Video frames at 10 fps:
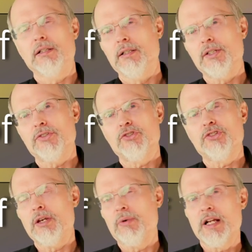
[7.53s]
Let's
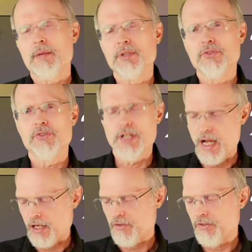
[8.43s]
see what happens
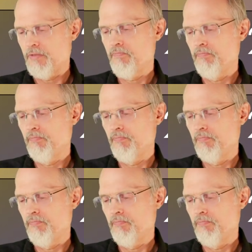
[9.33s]
next.